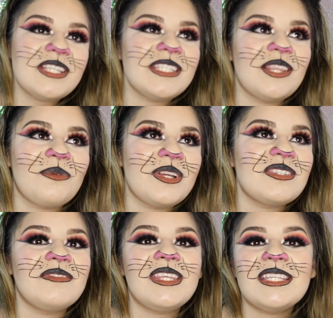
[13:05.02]
to see the
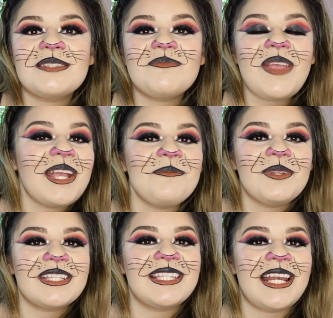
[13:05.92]
rest of these makeup
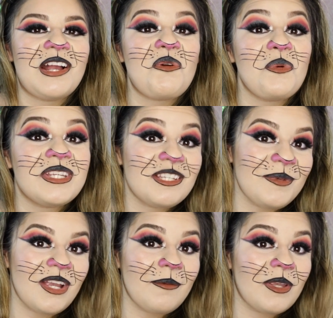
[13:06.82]
looks that I'm going to
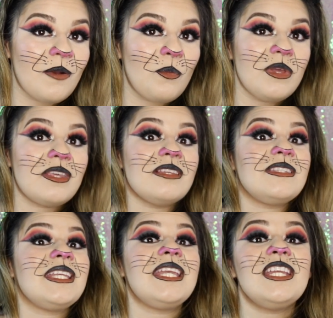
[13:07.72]
be coming up with,
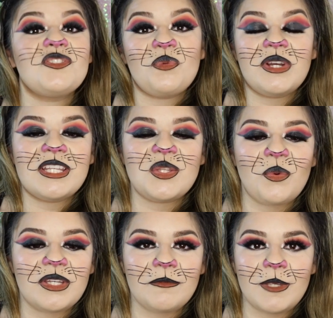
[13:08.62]
because each one is
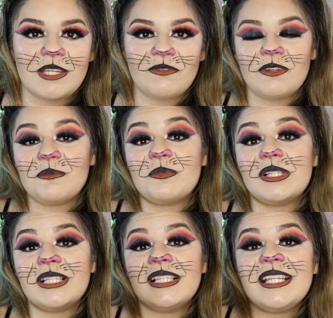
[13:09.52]
going to be different,
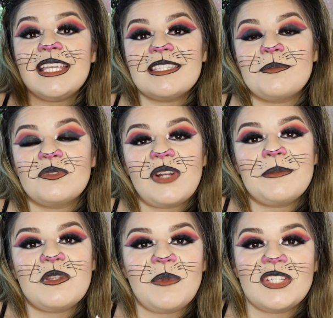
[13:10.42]
please
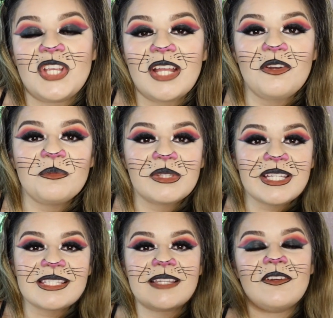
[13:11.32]
subscribe to my channel,
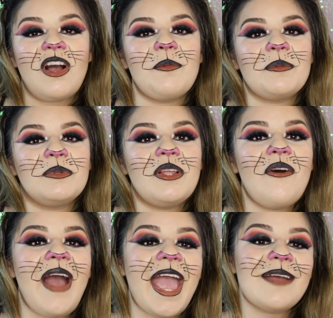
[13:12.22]
please leave a comment
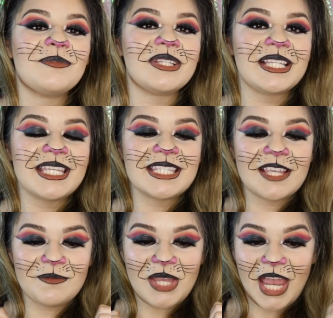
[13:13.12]
below, and please
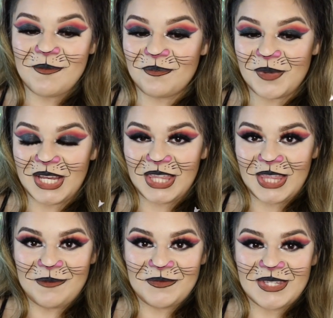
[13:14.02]
give me a big
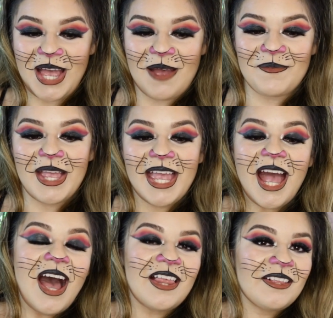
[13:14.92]
thumbs up.
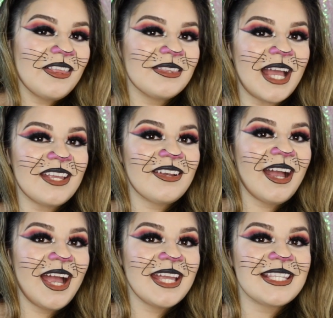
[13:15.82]
Other than that, you
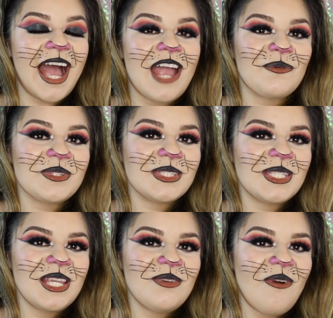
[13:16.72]
guys, I will
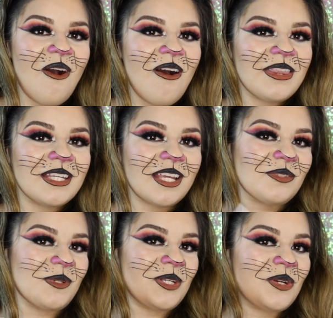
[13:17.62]
see you on the
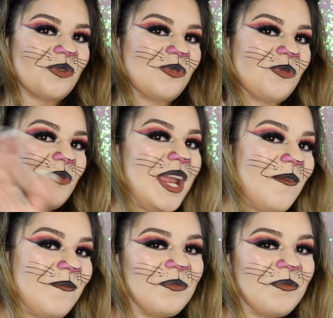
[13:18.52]
next one. Round.